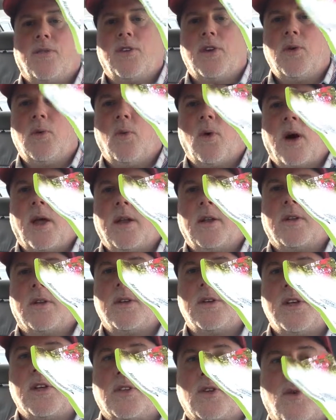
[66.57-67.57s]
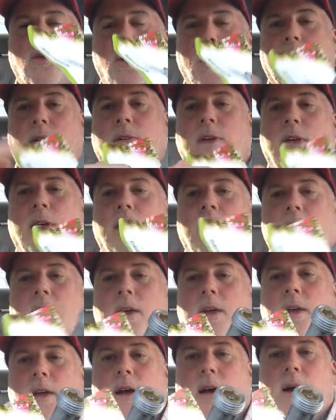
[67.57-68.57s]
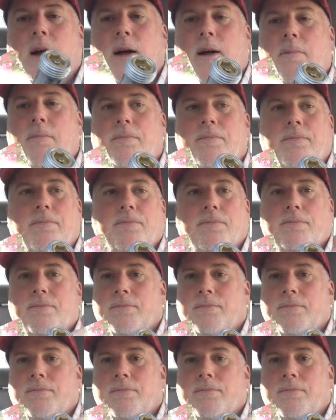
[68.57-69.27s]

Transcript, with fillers: if you wanted to just quickly, um,